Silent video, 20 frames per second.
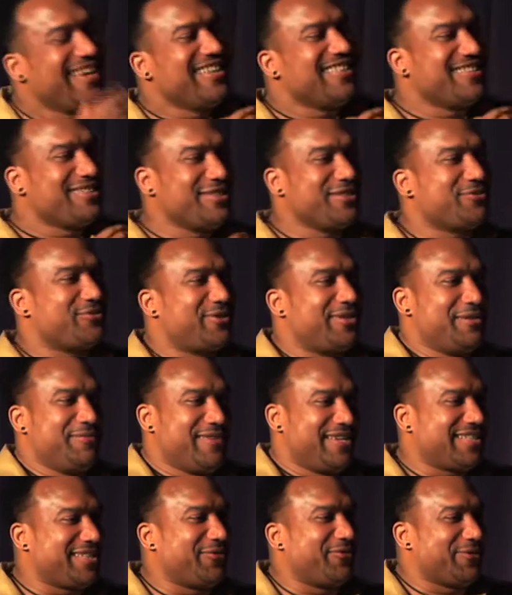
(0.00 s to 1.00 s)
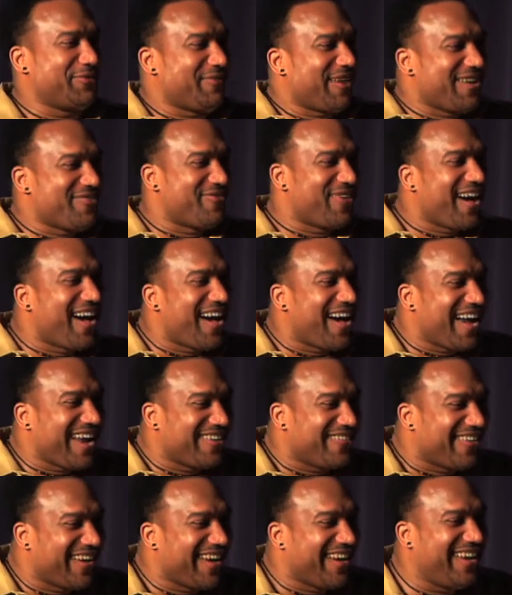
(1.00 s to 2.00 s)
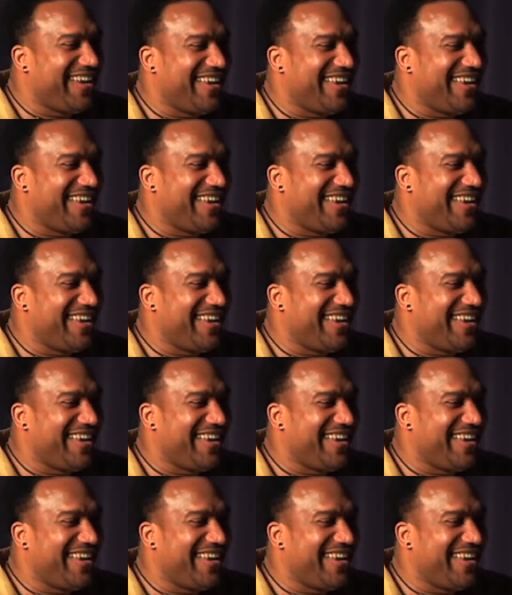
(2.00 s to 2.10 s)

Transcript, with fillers: this is really messing with my mind, right?